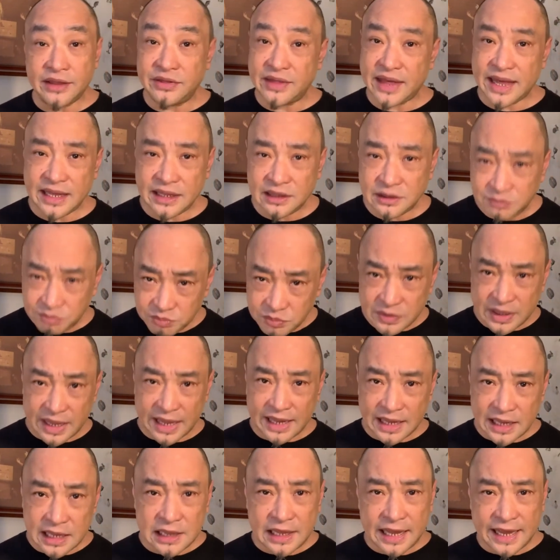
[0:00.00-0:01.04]
They
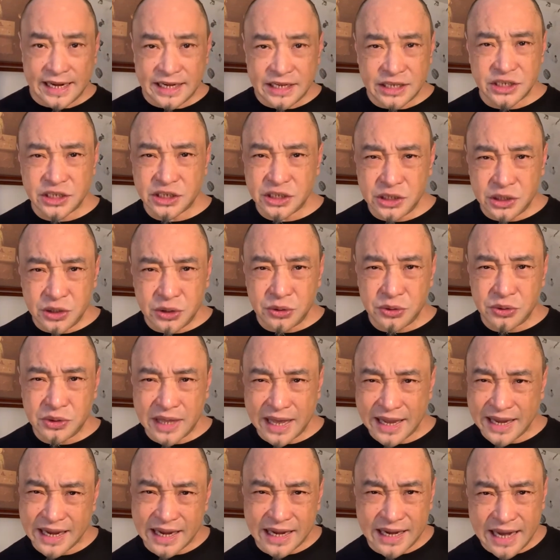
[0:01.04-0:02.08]
cling to you, they
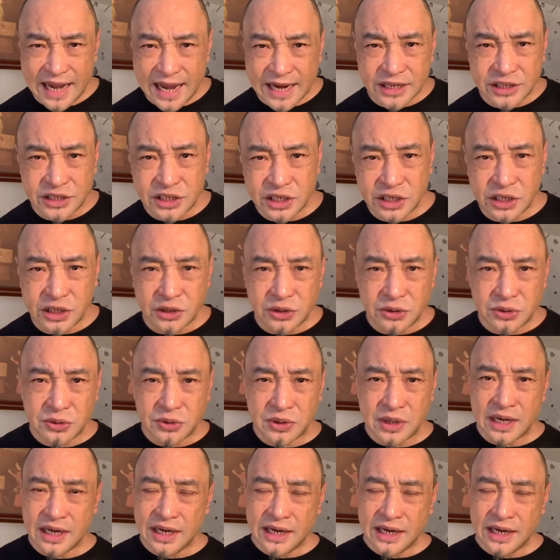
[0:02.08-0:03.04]
connect to you,